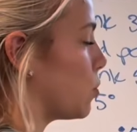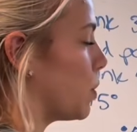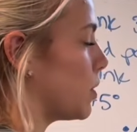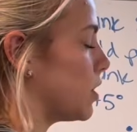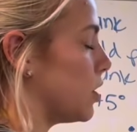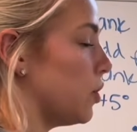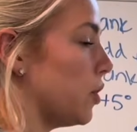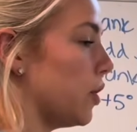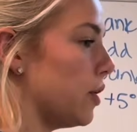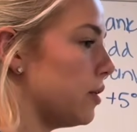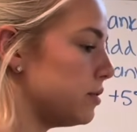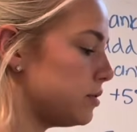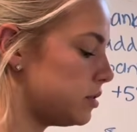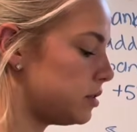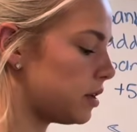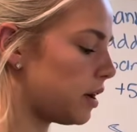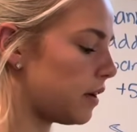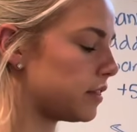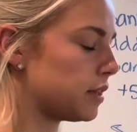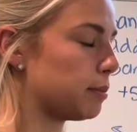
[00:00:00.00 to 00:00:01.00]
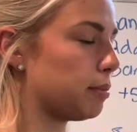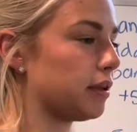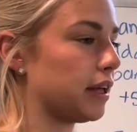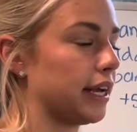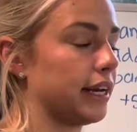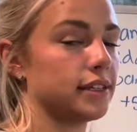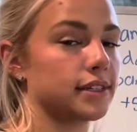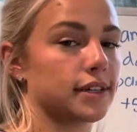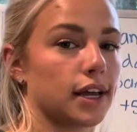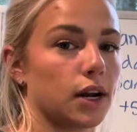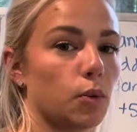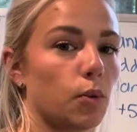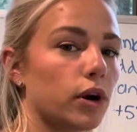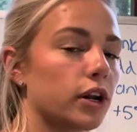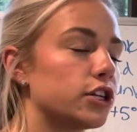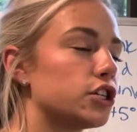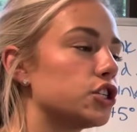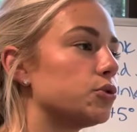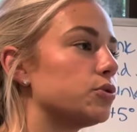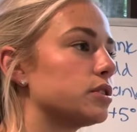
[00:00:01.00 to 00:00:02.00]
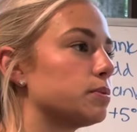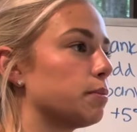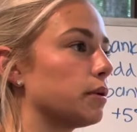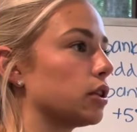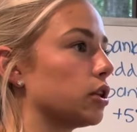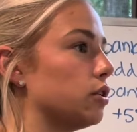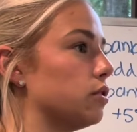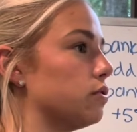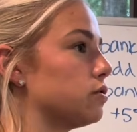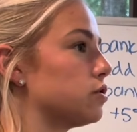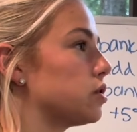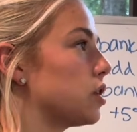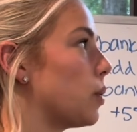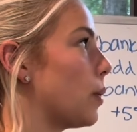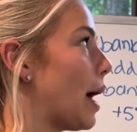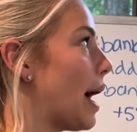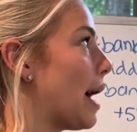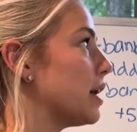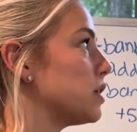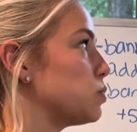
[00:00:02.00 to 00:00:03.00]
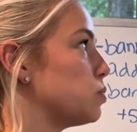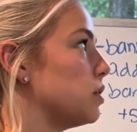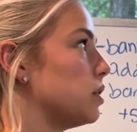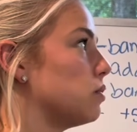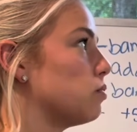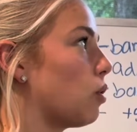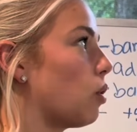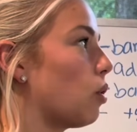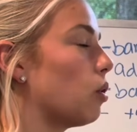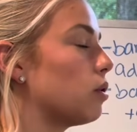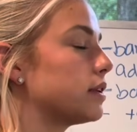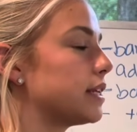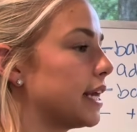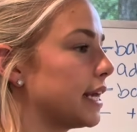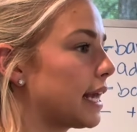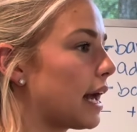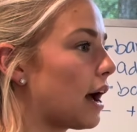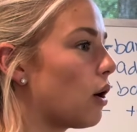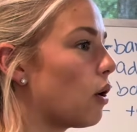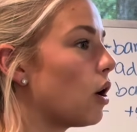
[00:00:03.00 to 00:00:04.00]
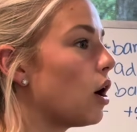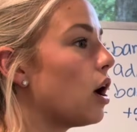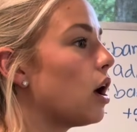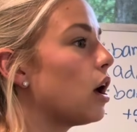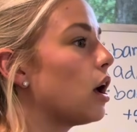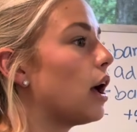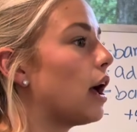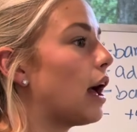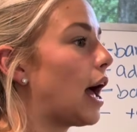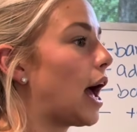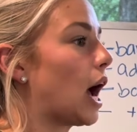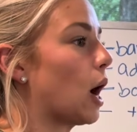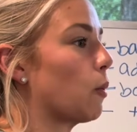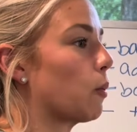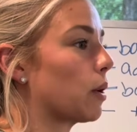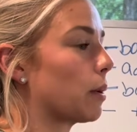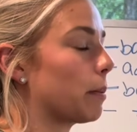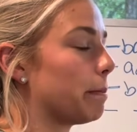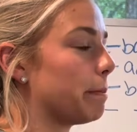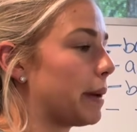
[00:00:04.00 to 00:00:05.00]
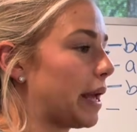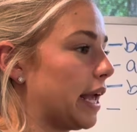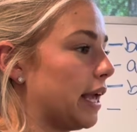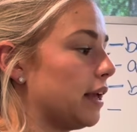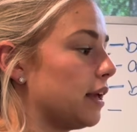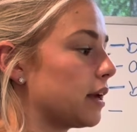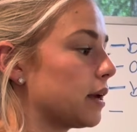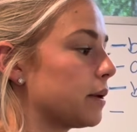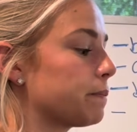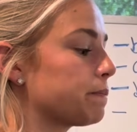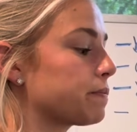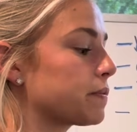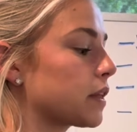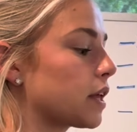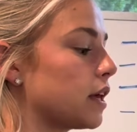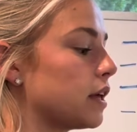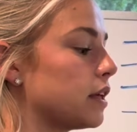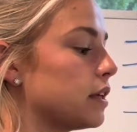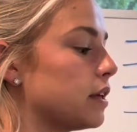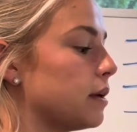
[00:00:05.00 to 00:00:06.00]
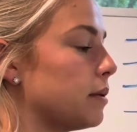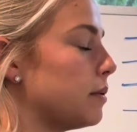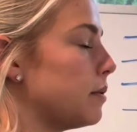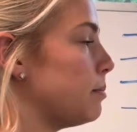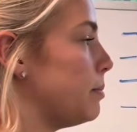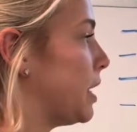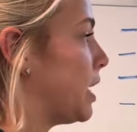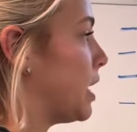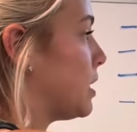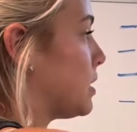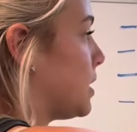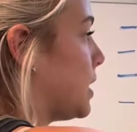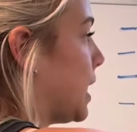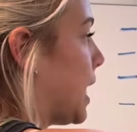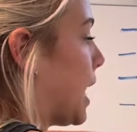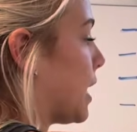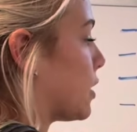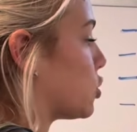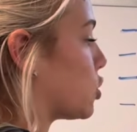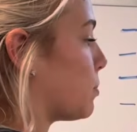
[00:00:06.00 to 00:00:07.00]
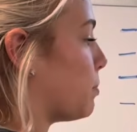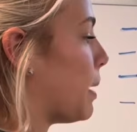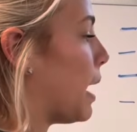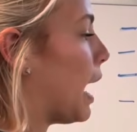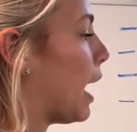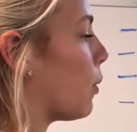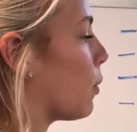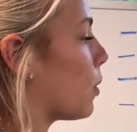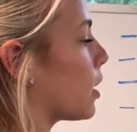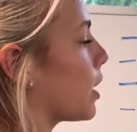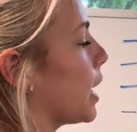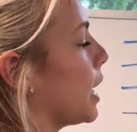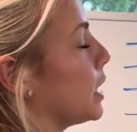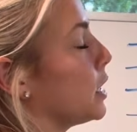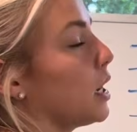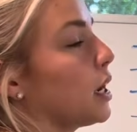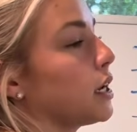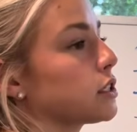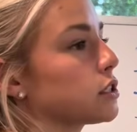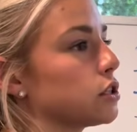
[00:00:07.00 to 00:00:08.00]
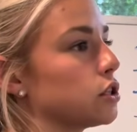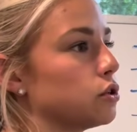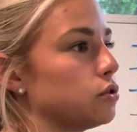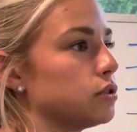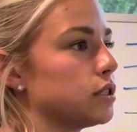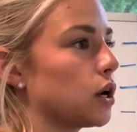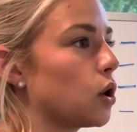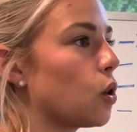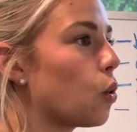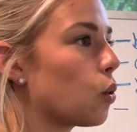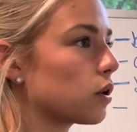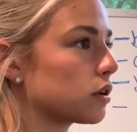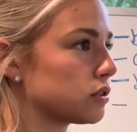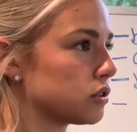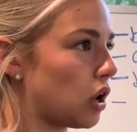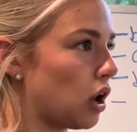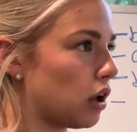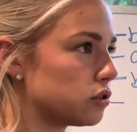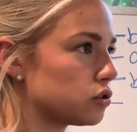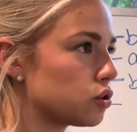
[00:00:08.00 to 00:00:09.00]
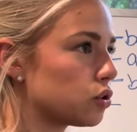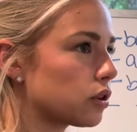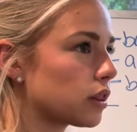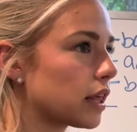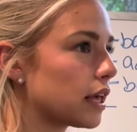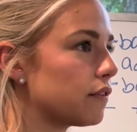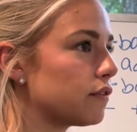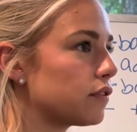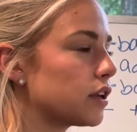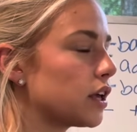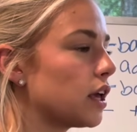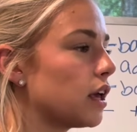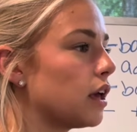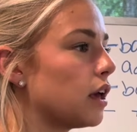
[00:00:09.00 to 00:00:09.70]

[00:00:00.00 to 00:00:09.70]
what the nose of the plane is going to want to do is balloon. So as we take out our bank, because of the extra power and us losing horizontal lift,